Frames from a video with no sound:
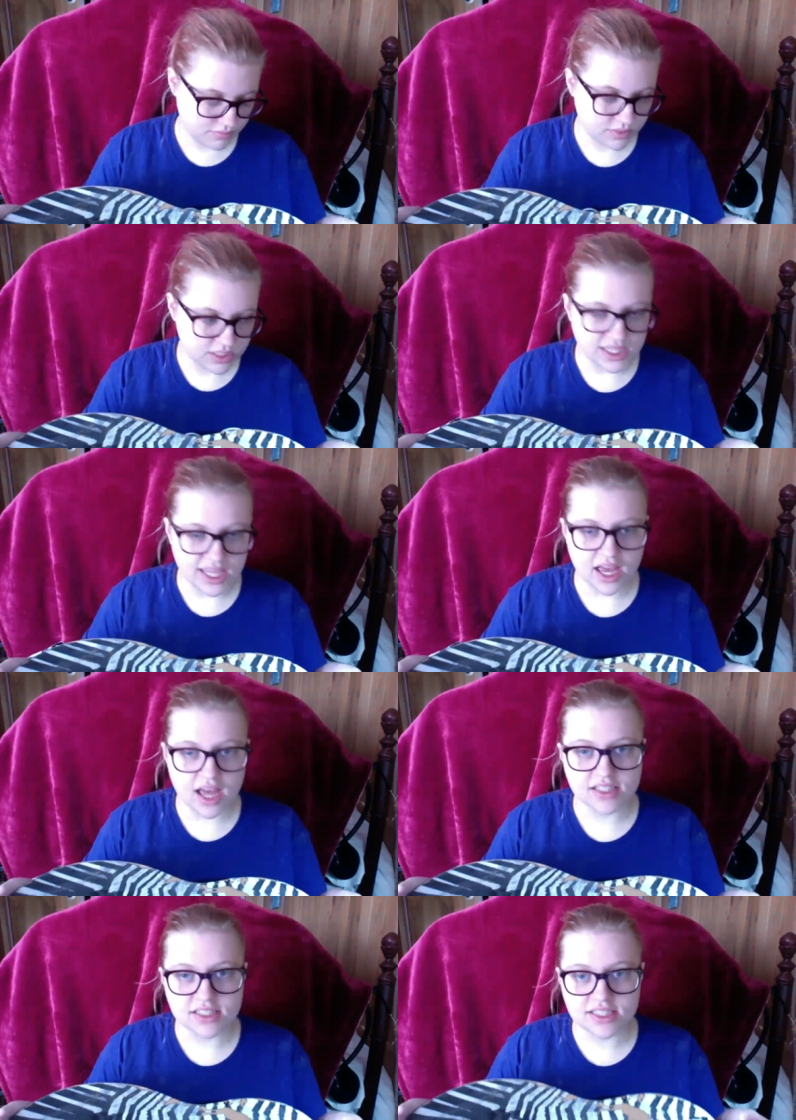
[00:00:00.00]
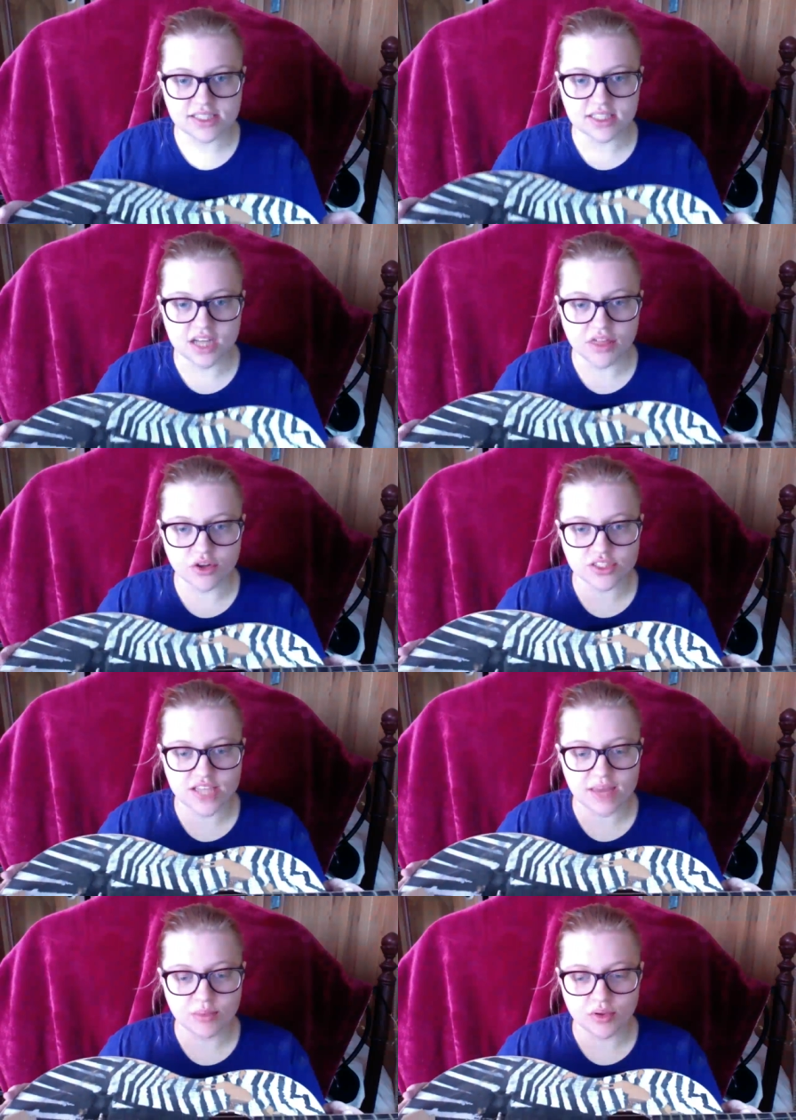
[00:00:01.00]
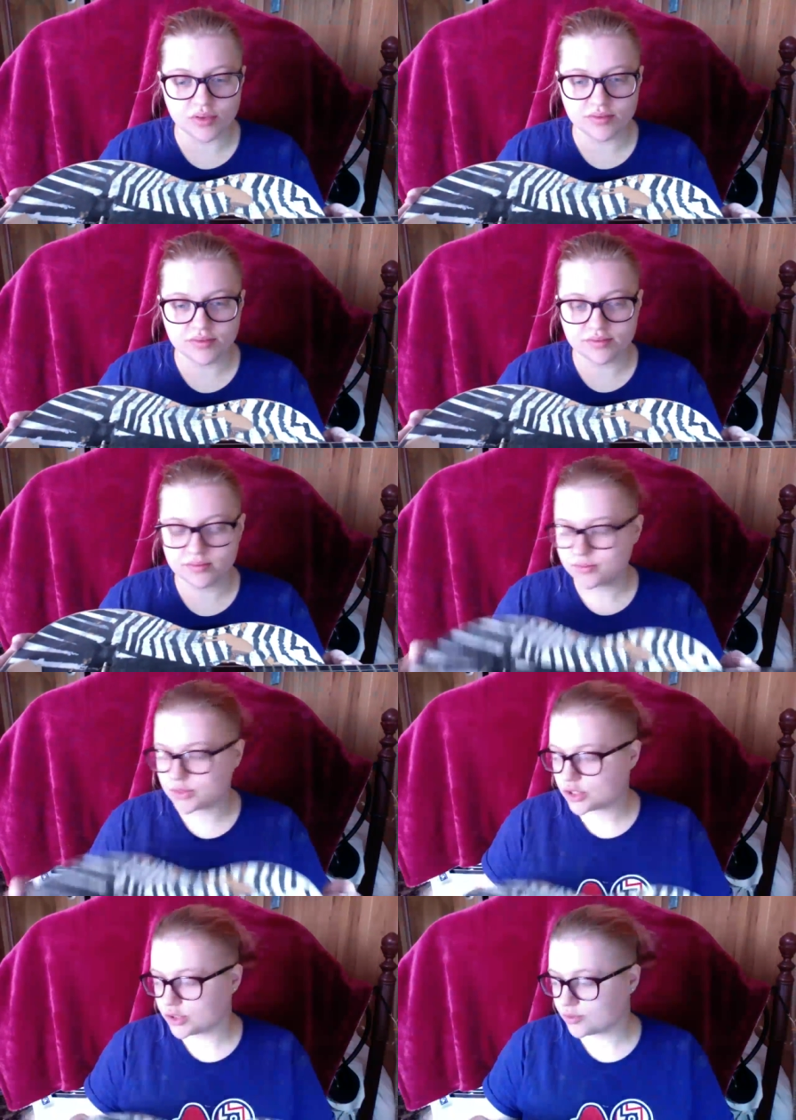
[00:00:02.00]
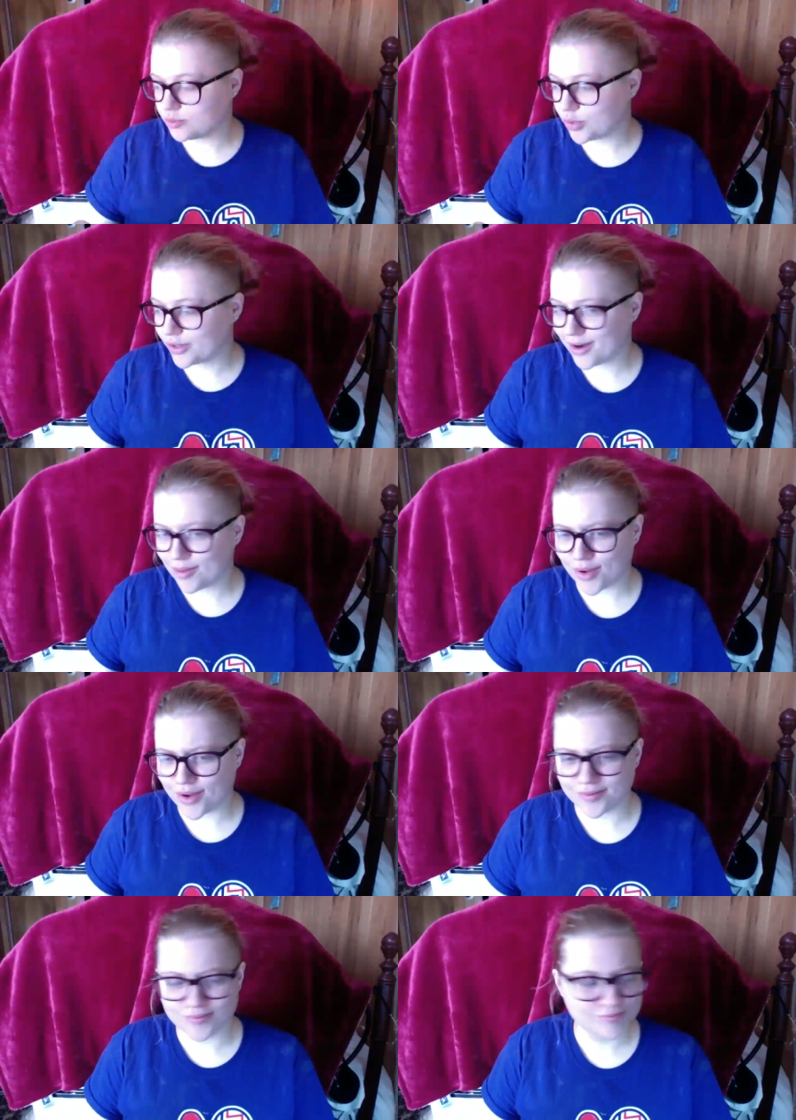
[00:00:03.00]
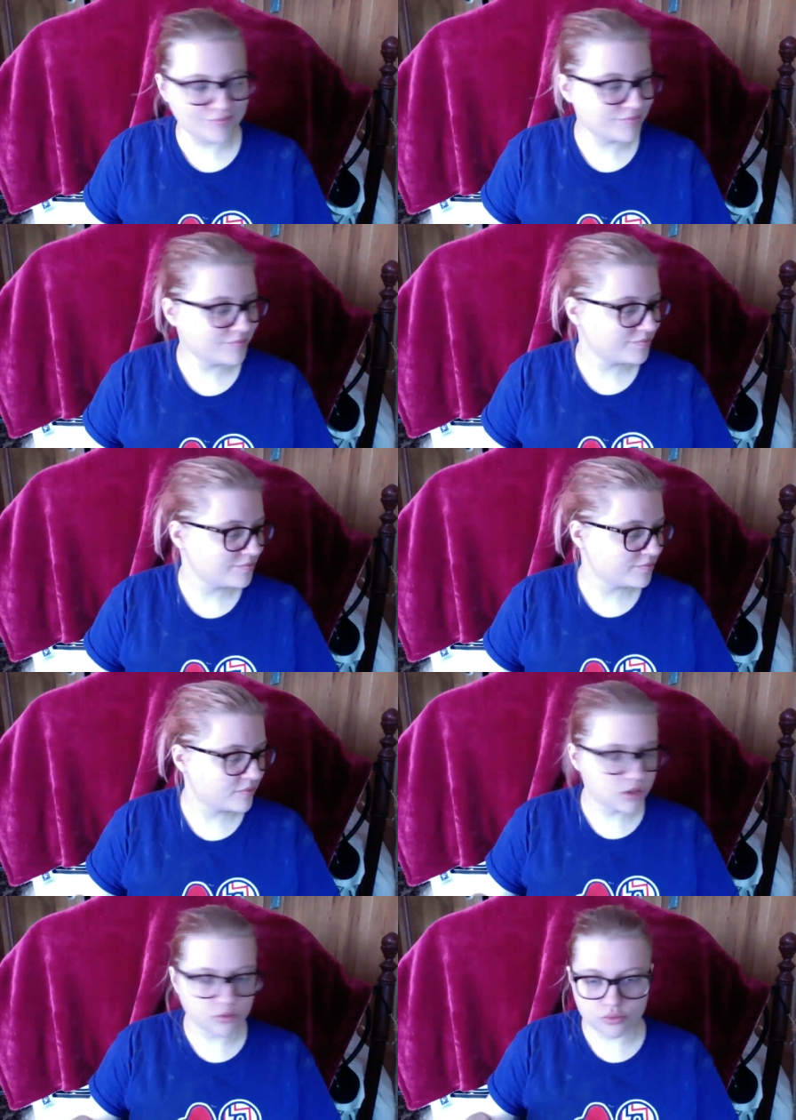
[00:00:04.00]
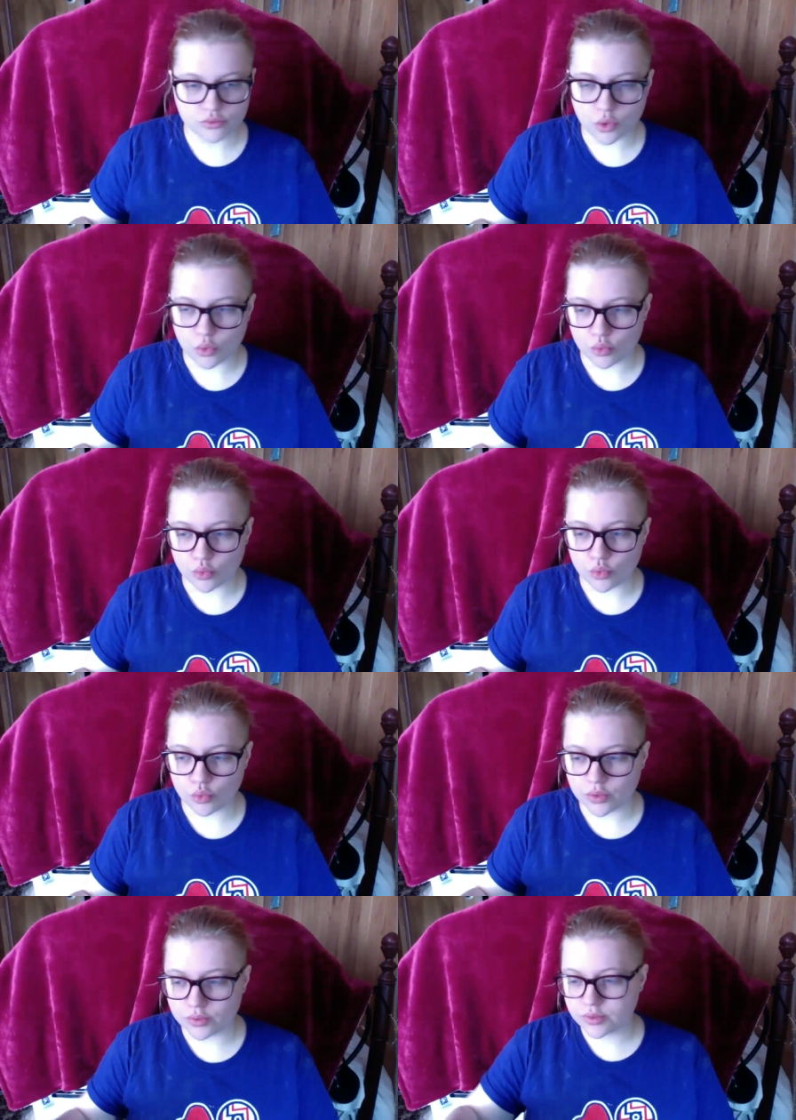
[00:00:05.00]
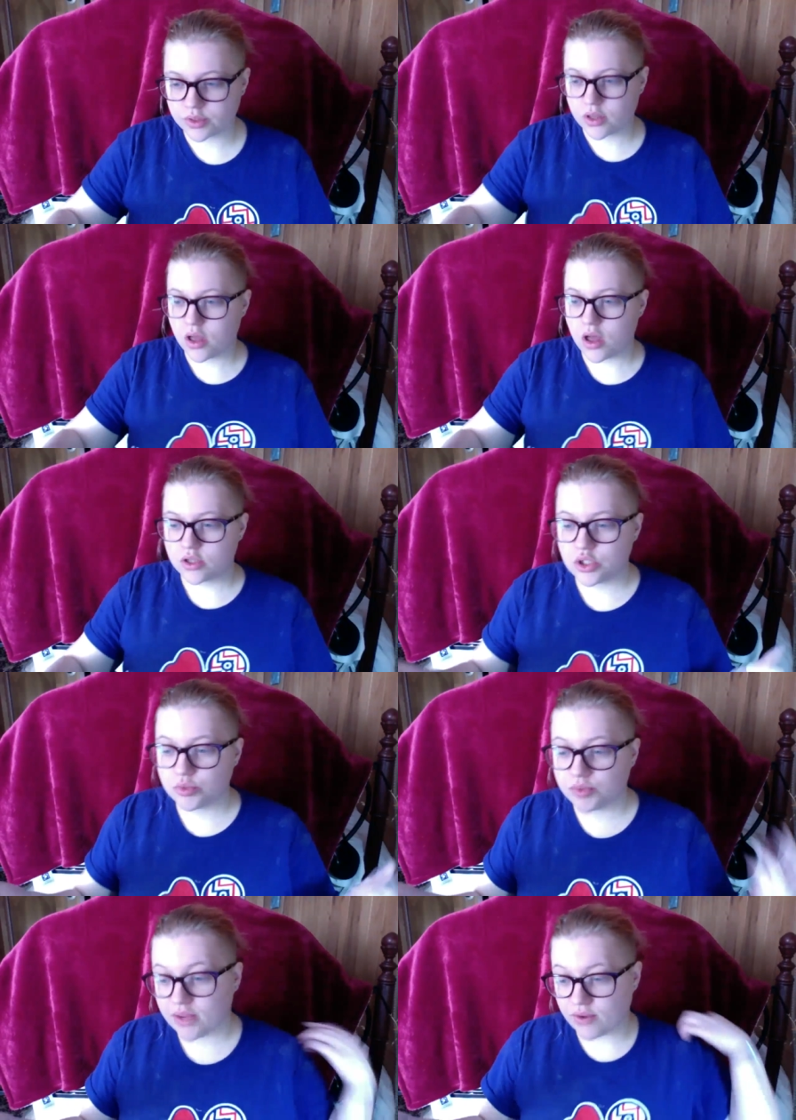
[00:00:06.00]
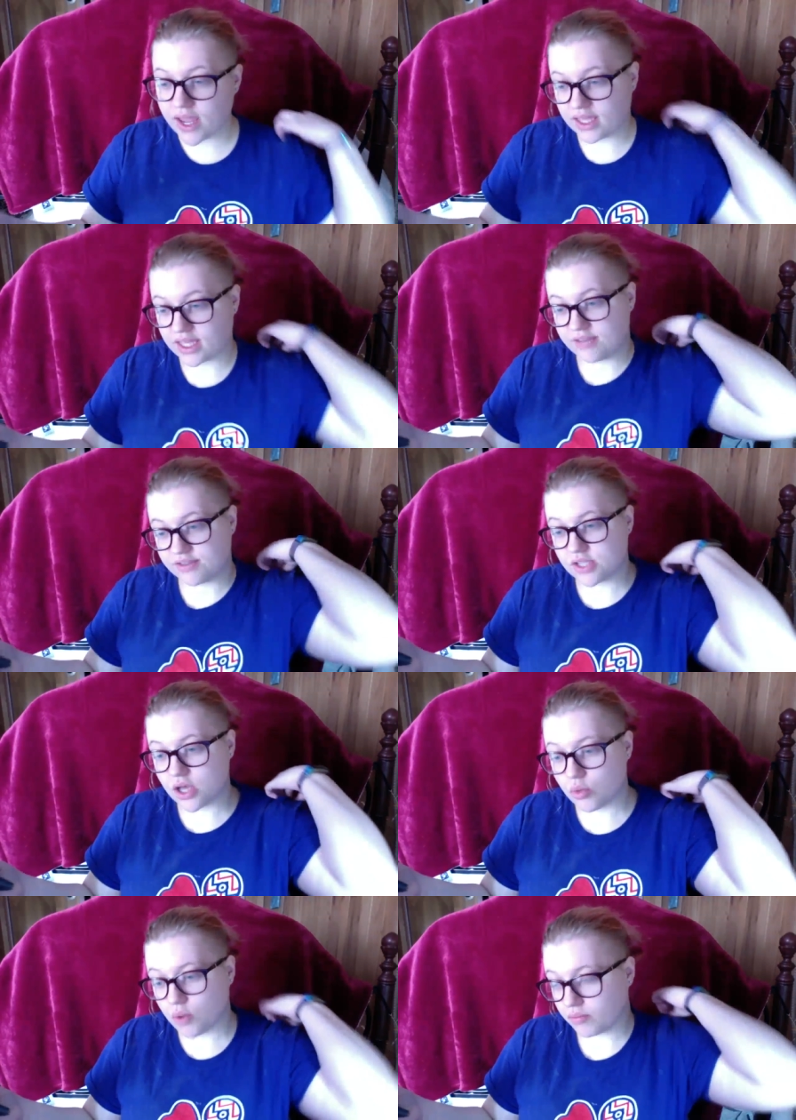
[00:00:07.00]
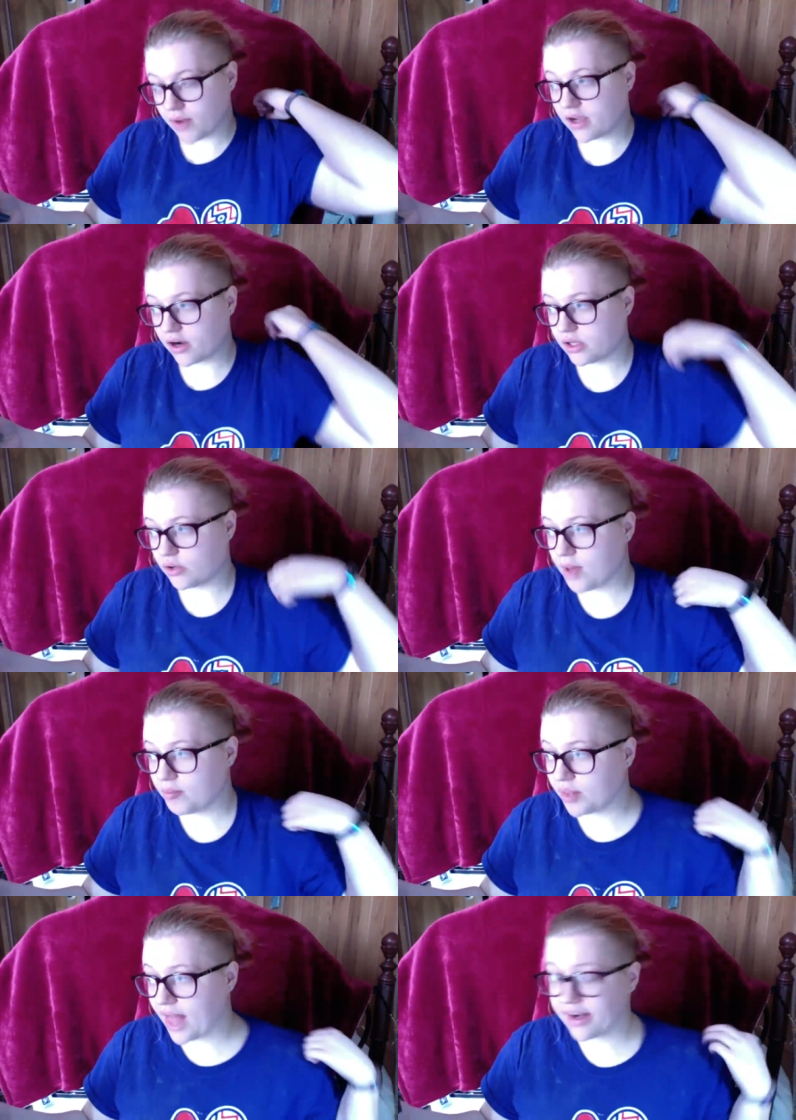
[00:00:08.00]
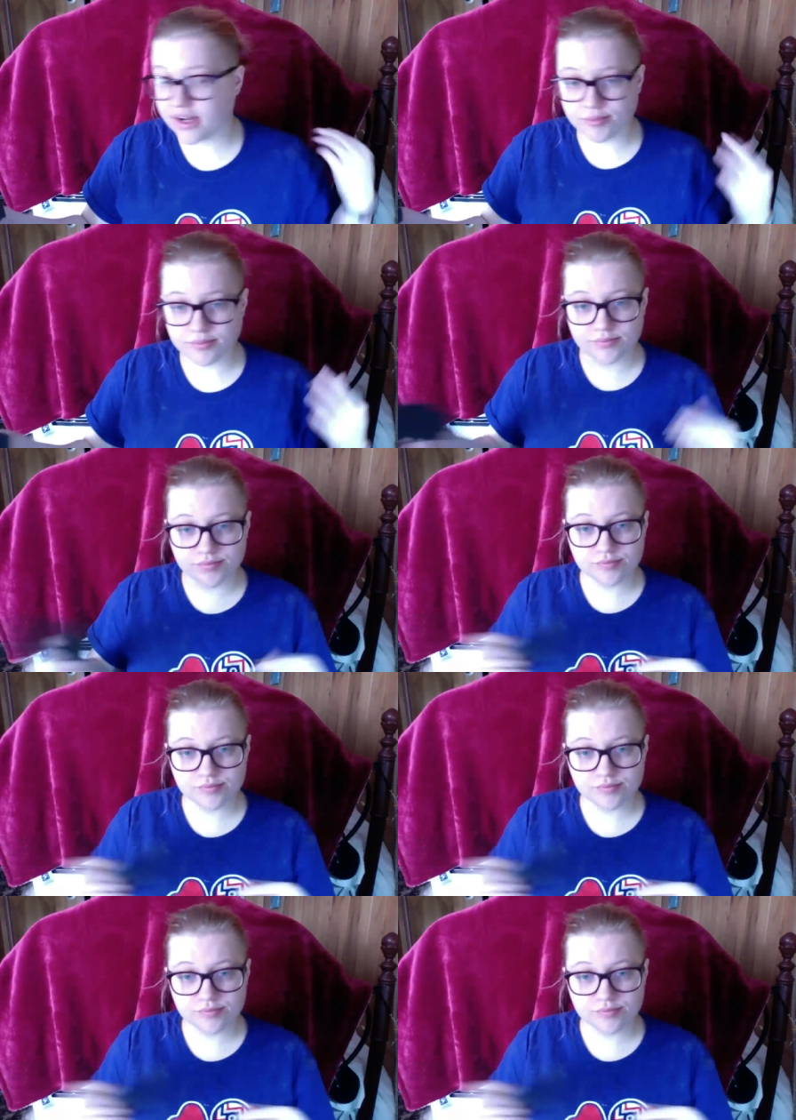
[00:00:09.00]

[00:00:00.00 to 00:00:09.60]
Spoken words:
I need like another table to put it up on. Dong. Do you play rank? If so, what rank are you? I'm platinum.